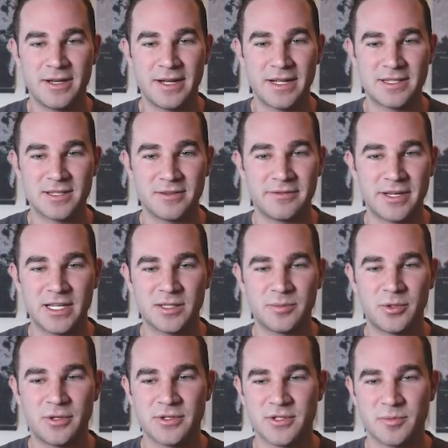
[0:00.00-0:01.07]
It's
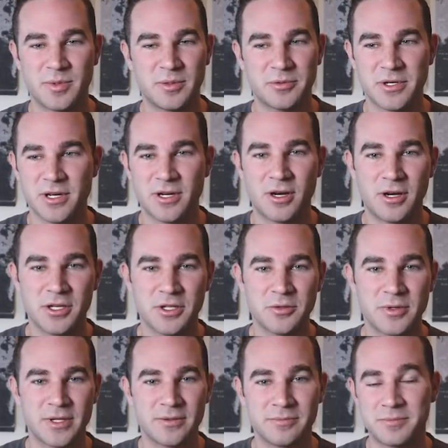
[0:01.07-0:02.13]
available so people can call
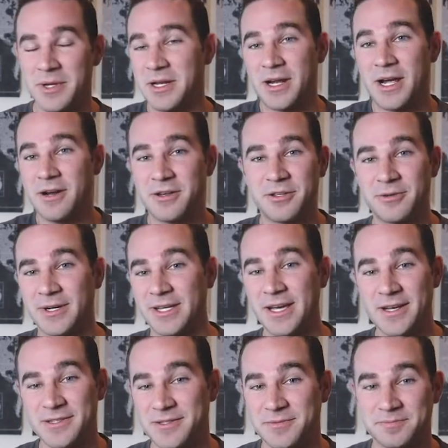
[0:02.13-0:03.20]
you and hire you, I
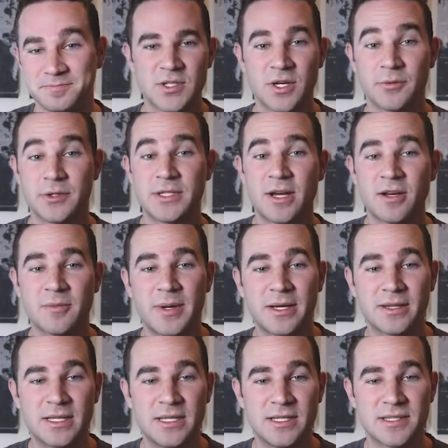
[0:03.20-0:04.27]
guess. So if we talk
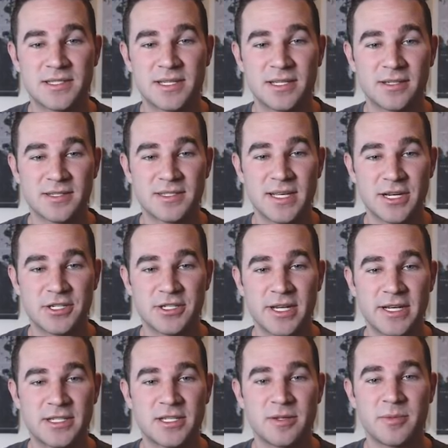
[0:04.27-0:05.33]
about the skills section,
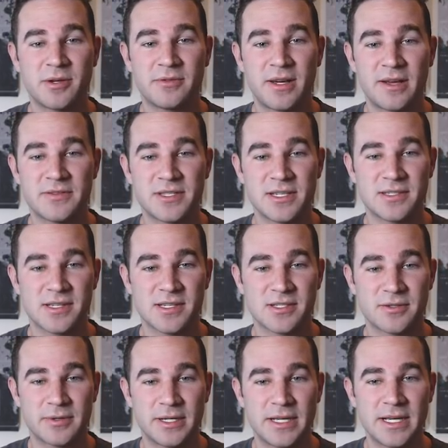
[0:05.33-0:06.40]
HTML5,
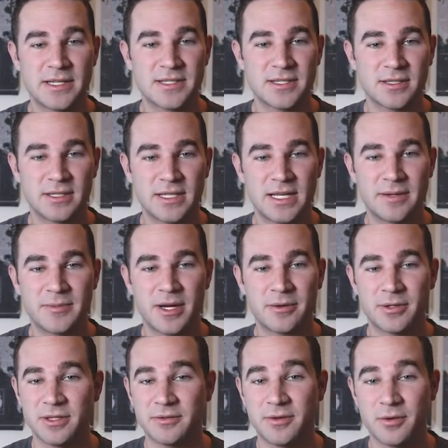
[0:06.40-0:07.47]
CSS3, instantly I'm not
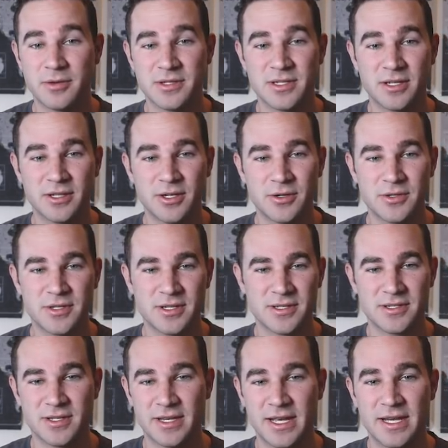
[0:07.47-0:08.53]
really focused on those
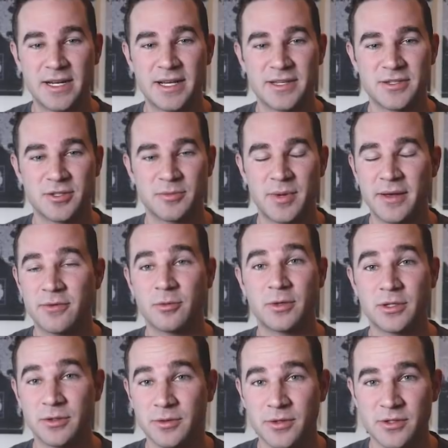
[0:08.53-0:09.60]
because, again, I assume
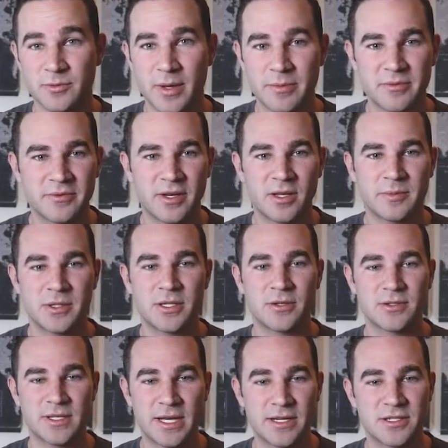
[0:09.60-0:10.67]
everyone who knows web development
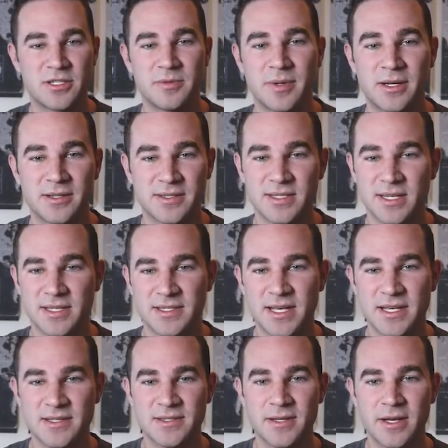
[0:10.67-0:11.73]
knows HTML and
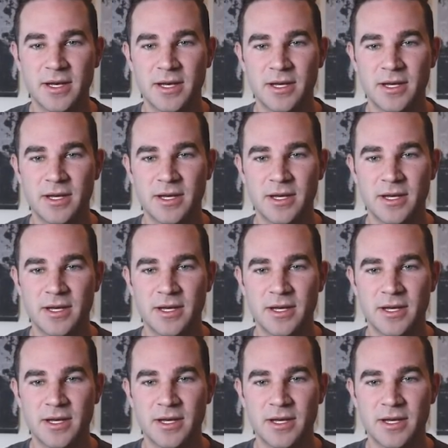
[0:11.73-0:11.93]
CSS.